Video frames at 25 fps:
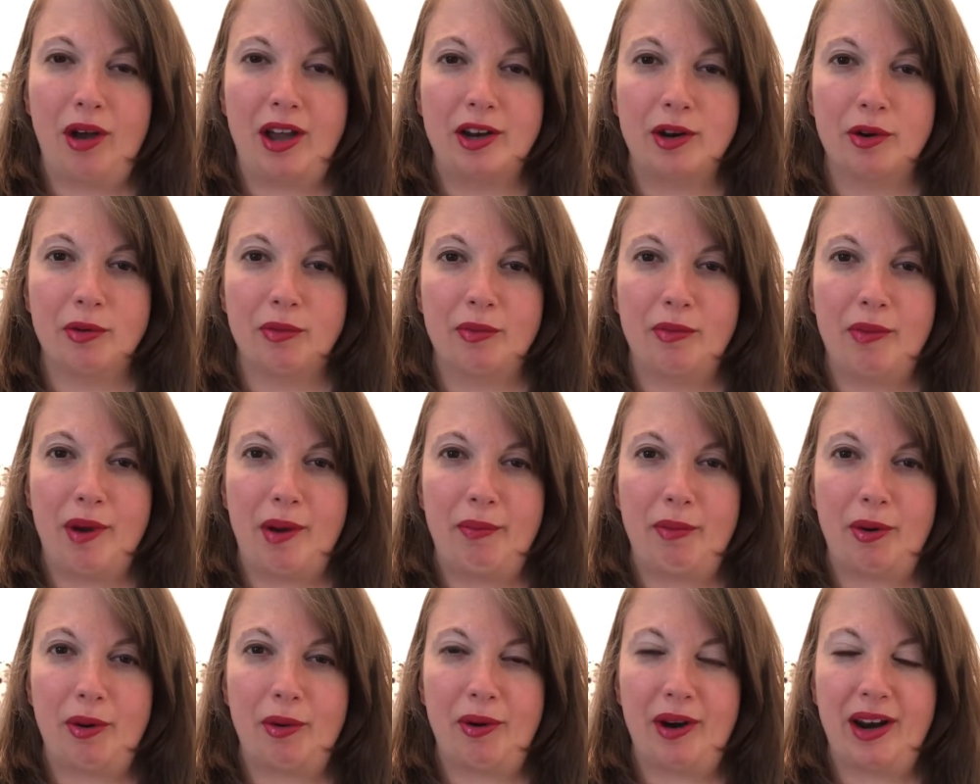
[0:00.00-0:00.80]
I don't
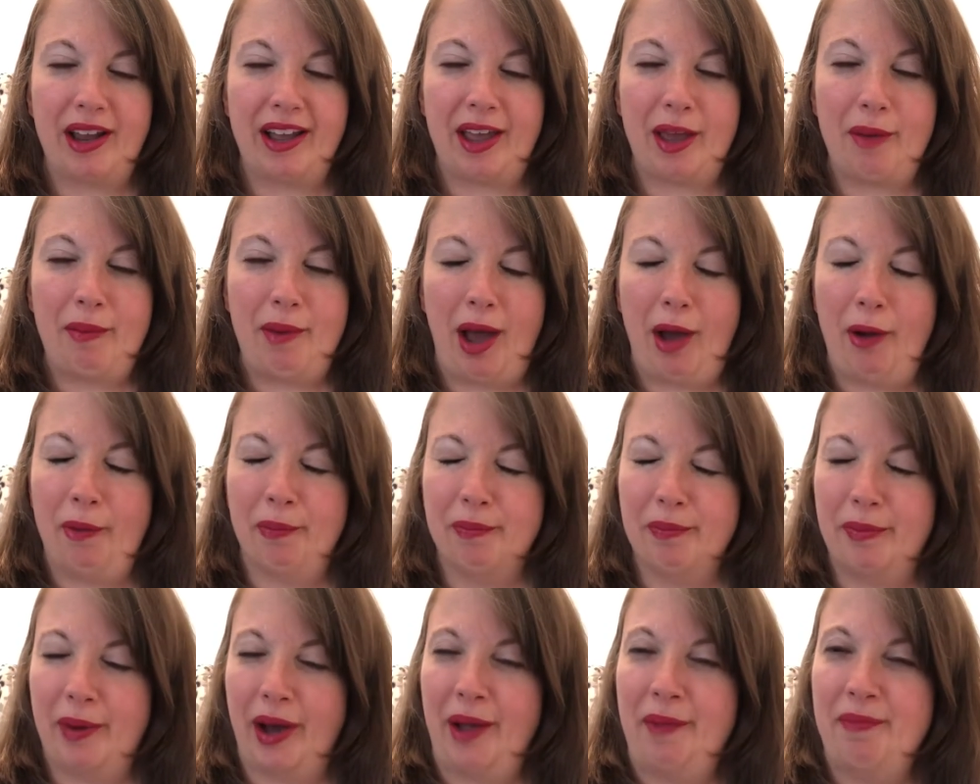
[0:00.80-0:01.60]
remember when it came out,
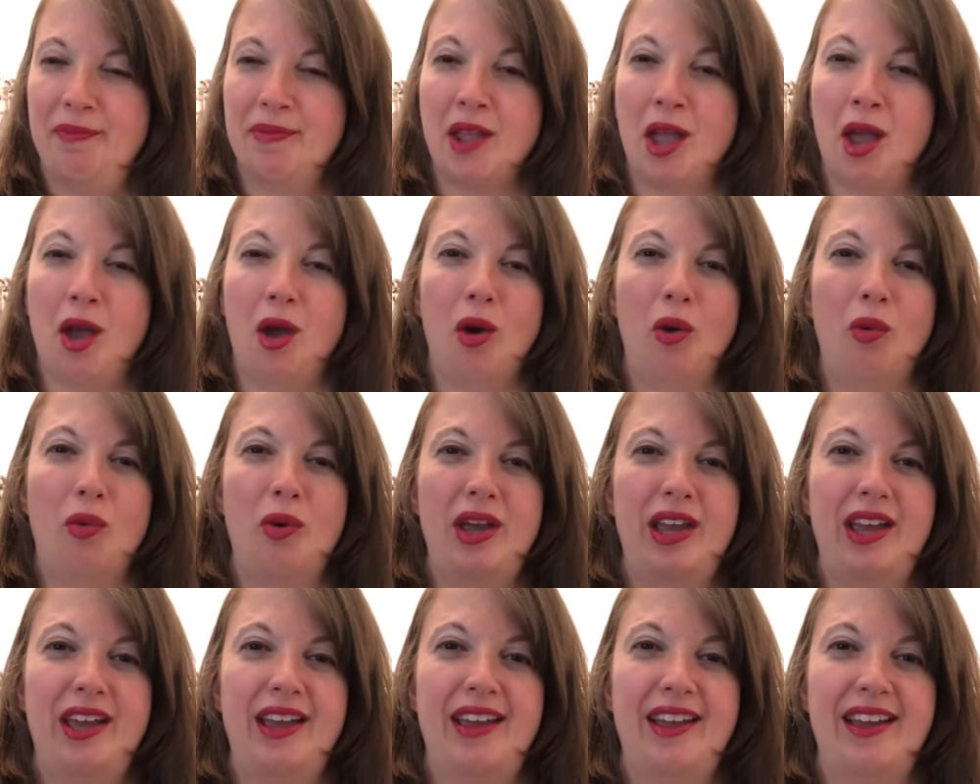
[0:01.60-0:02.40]
but
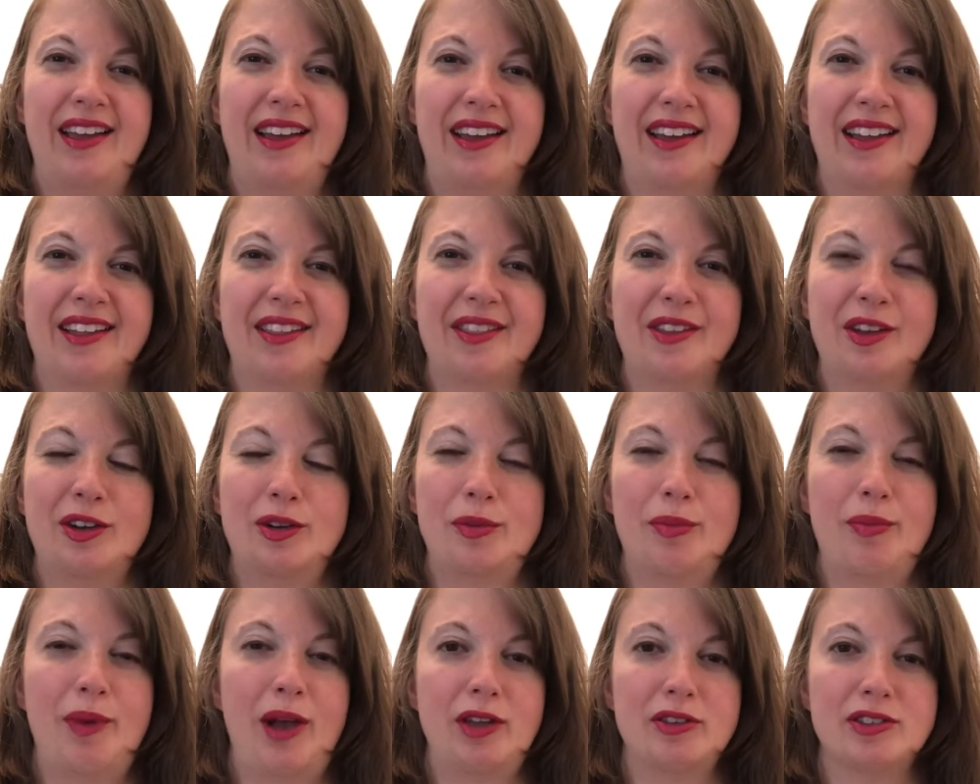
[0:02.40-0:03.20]
there were
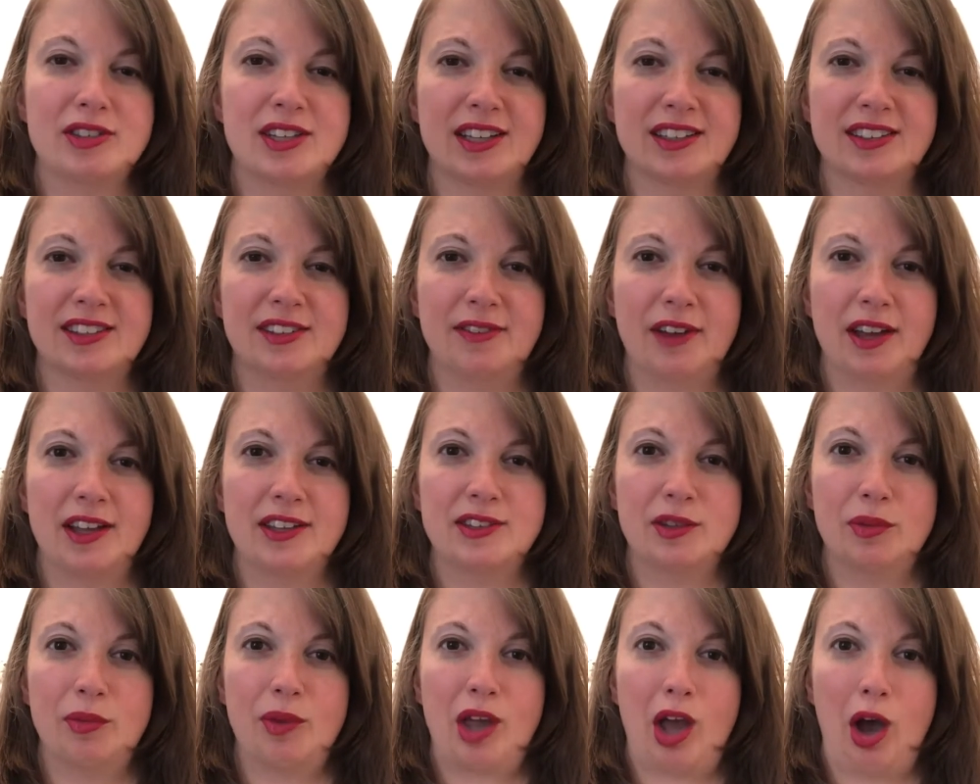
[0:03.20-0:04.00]
about 6 of
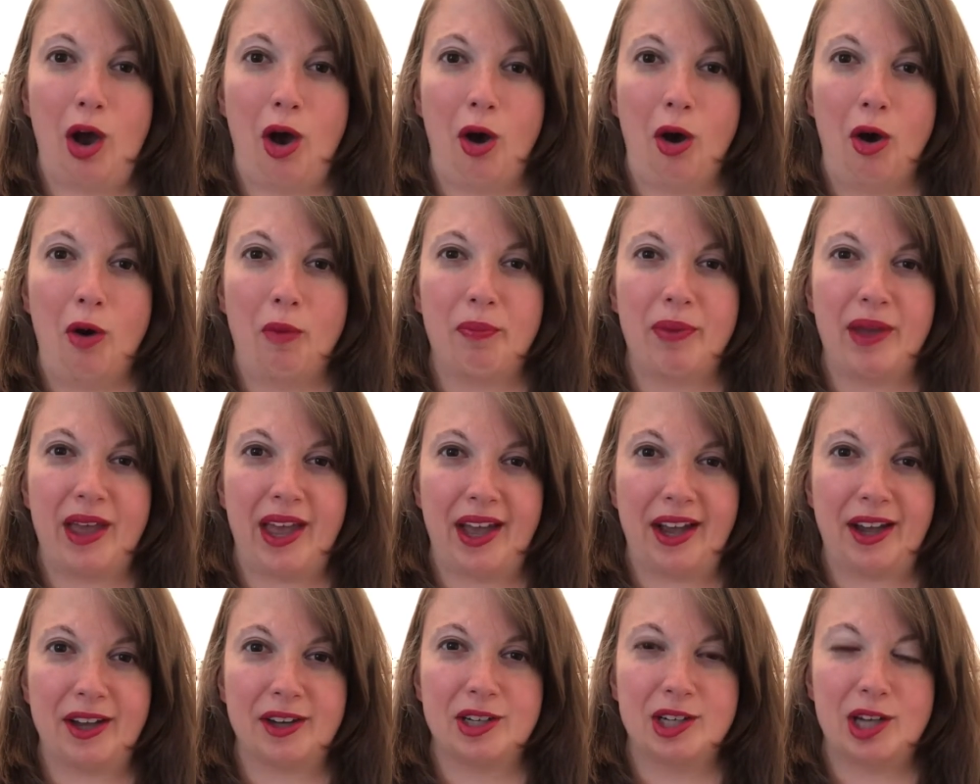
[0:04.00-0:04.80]
us, and we all
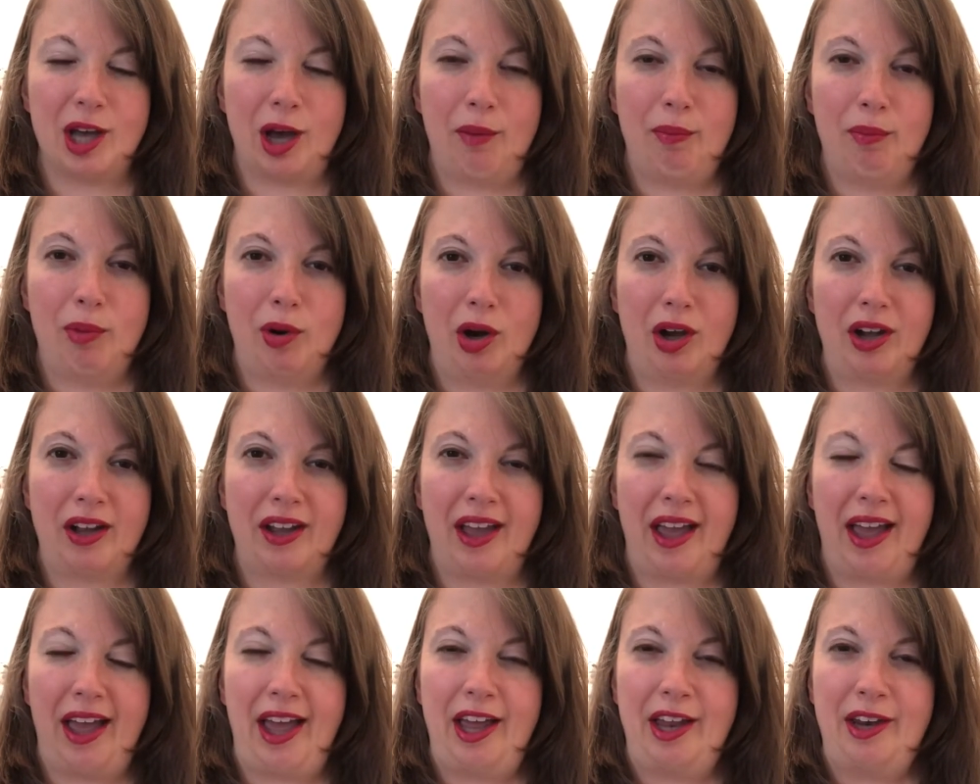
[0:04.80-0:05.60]
picked a book
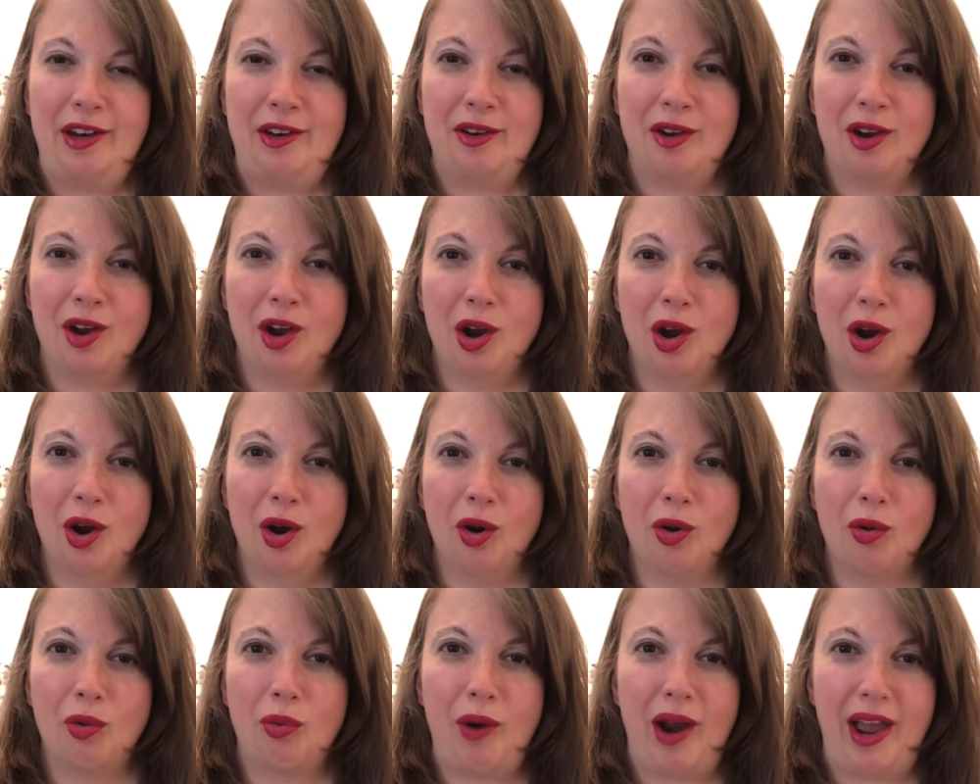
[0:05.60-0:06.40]
and
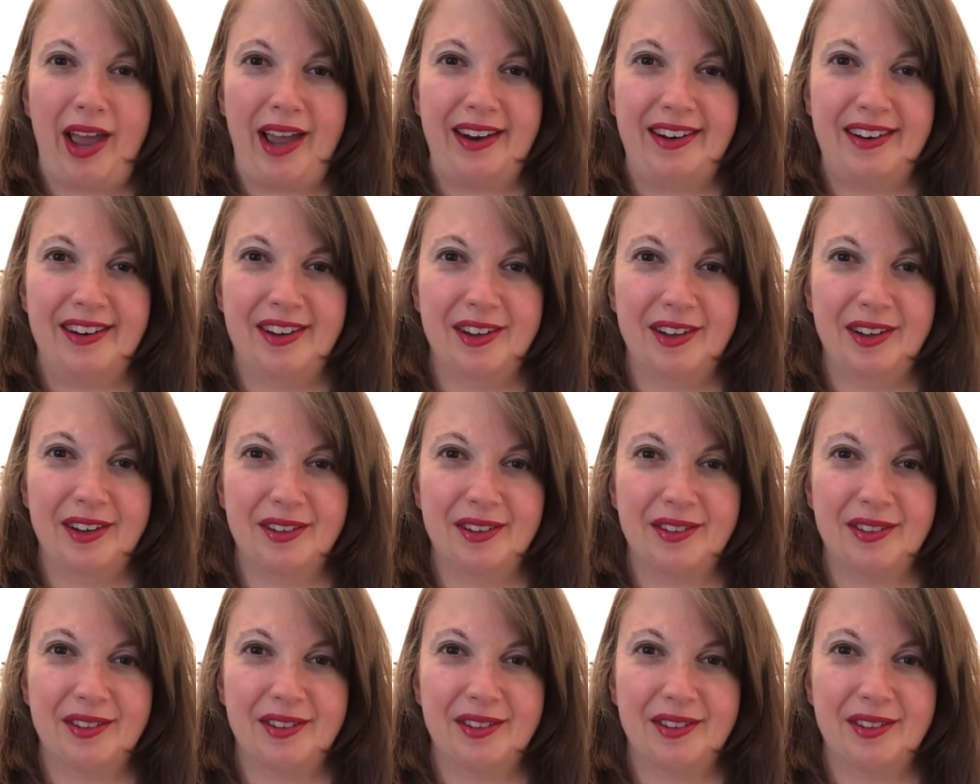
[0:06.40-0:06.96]
read